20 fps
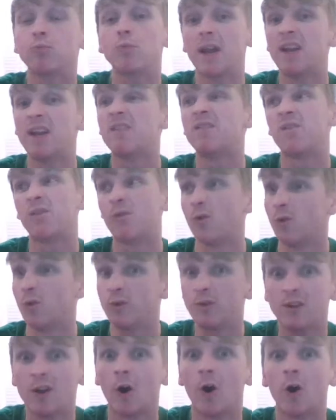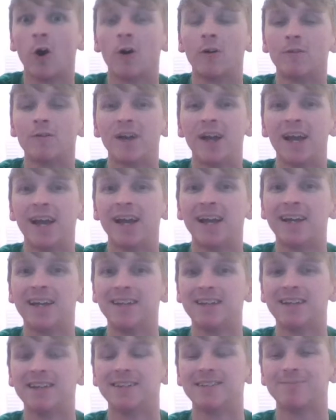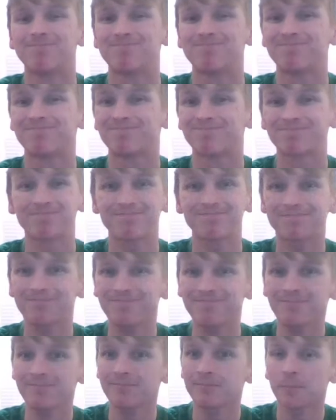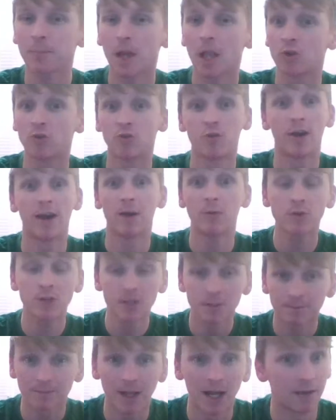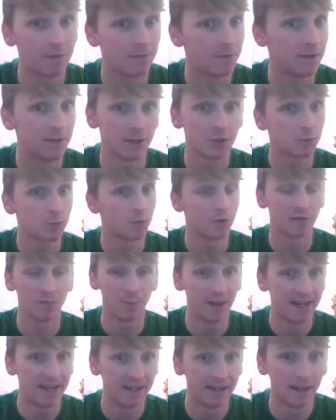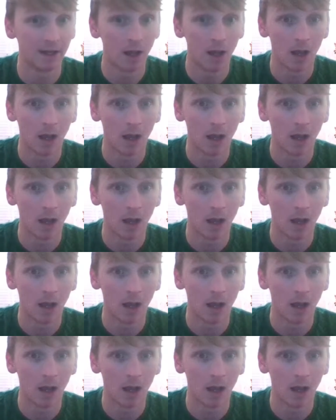in front of a crowd, I think this would have been